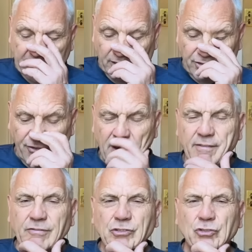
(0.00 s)
This Five
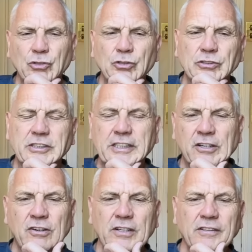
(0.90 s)
of Swords, it
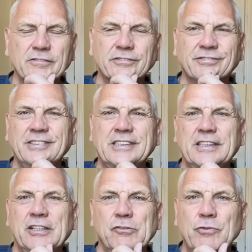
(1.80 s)
kind of
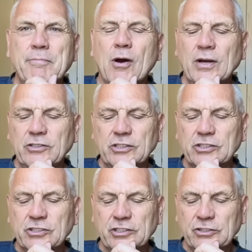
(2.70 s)
reminds us
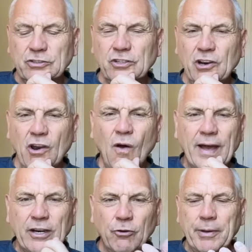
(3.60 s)
to just
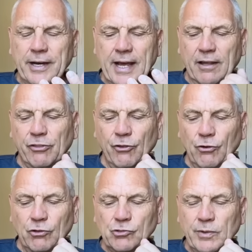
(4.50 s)
lighten in our
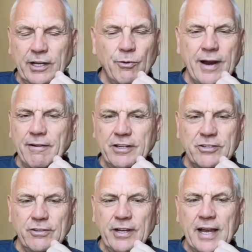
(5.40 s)
thoughts. We Aquarians
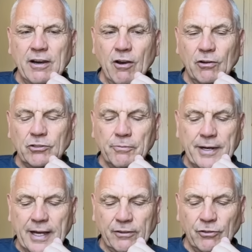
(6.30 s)
do get locked up
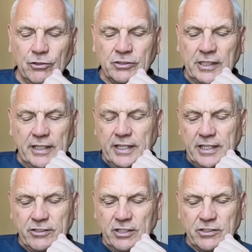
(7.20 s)
in our thoughts.
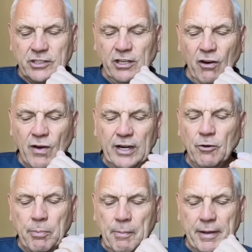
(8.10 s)
It's to lighten
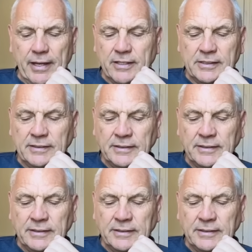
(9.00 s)
up a bit.